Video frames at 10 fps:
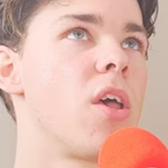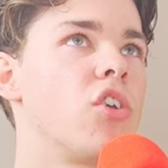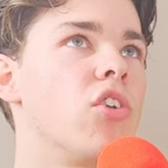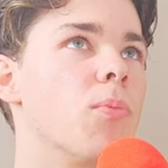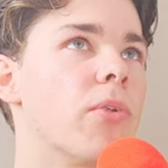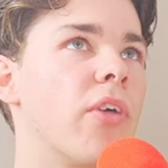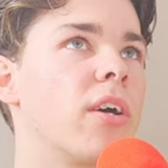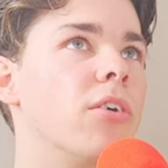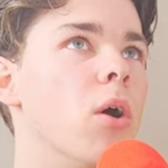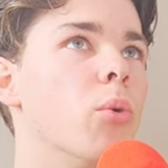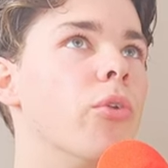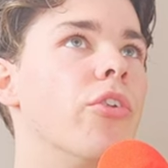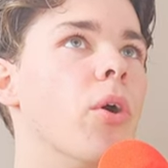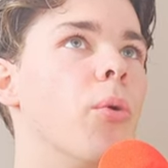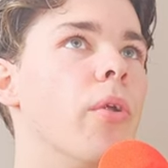She's almost like a
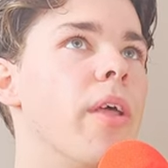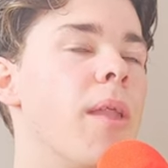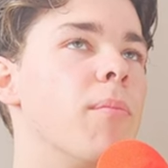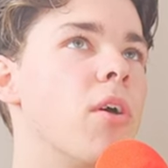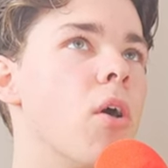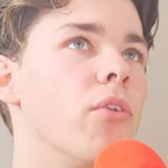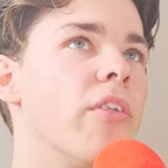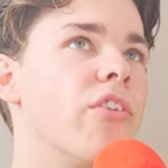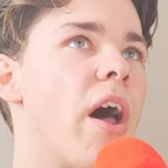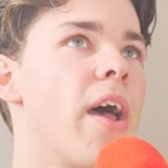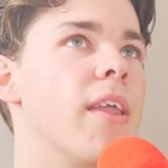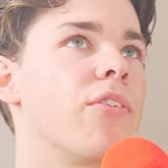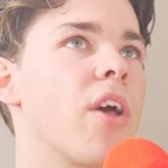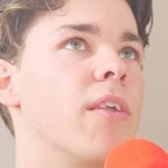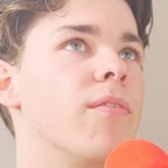lodestone, and because the tide
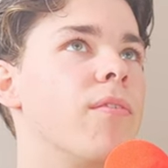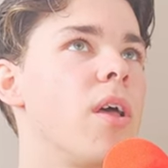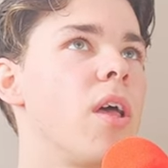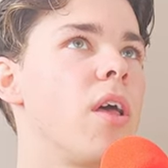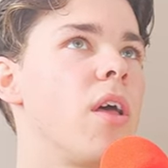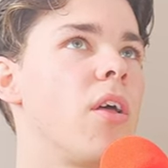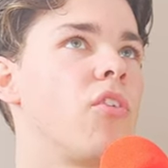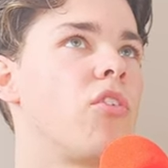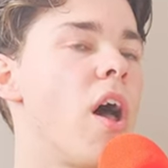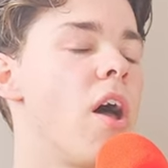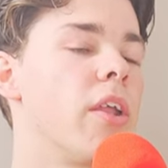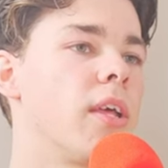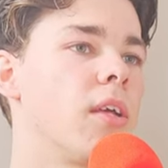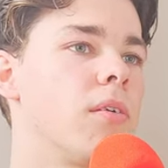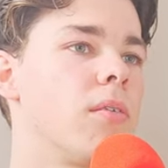is kind of
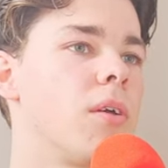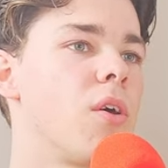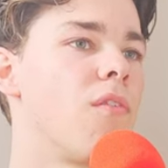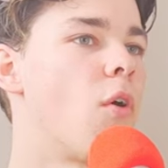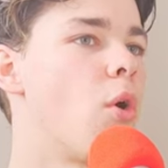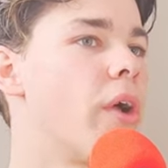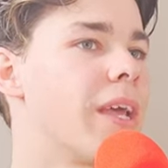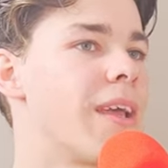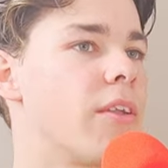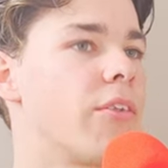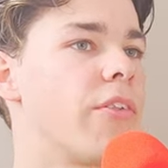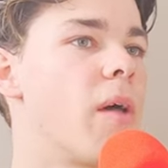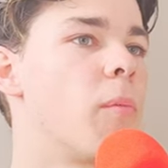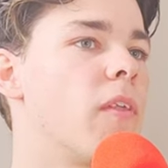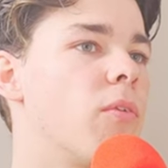turning for and against
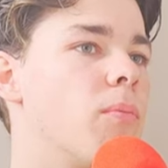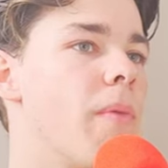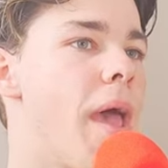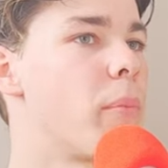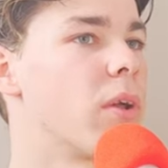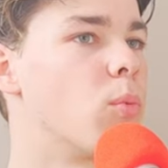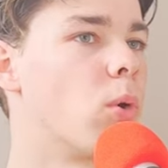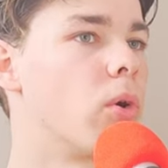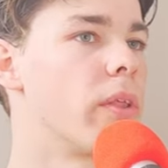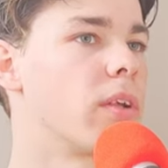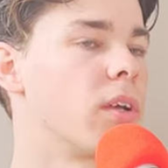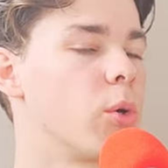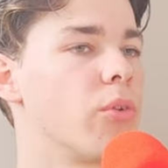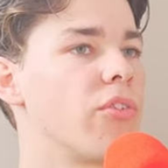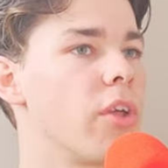them in this epic war that
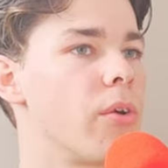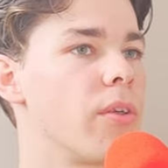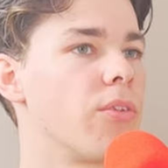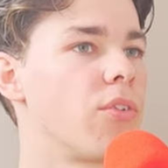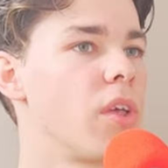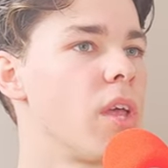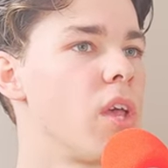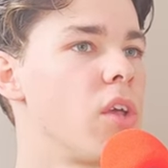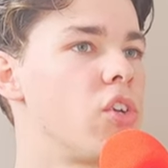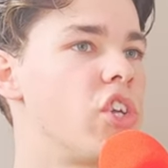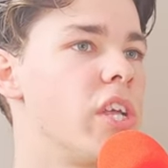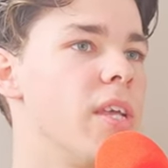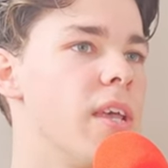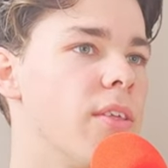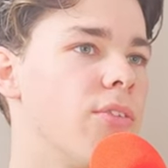concludes the series,
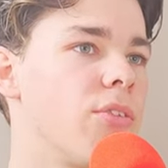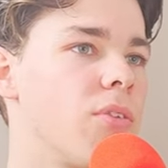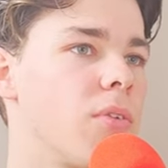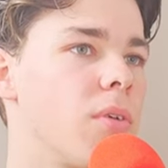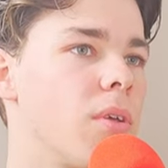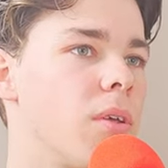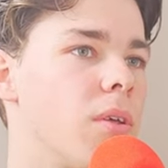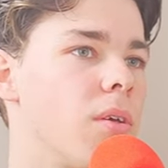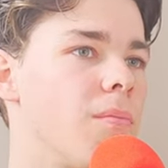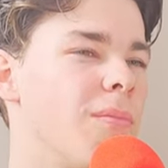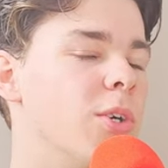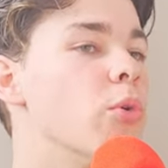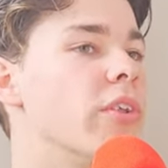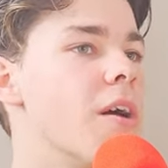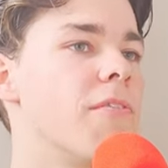she is
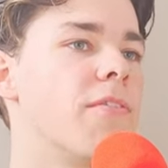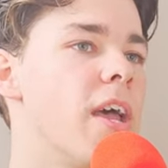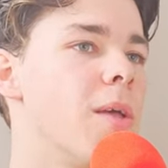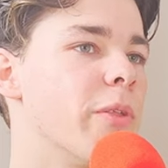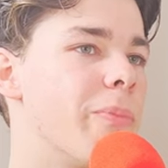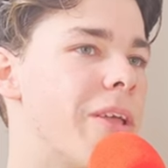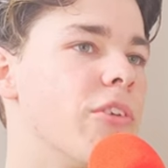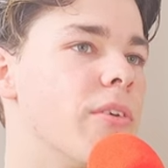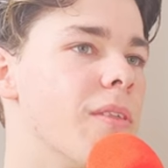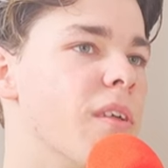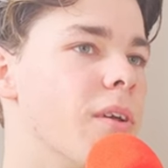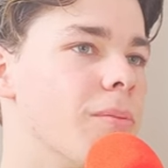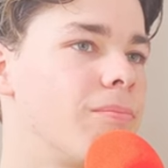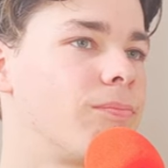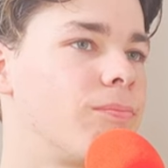losing her flame, is basically the
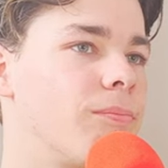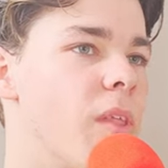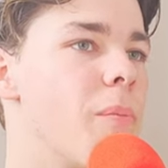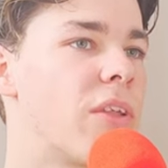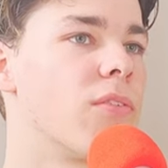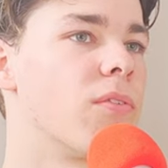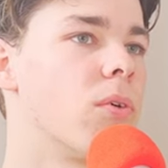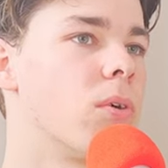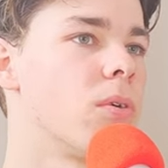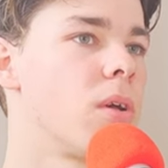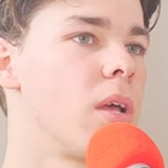metaphor.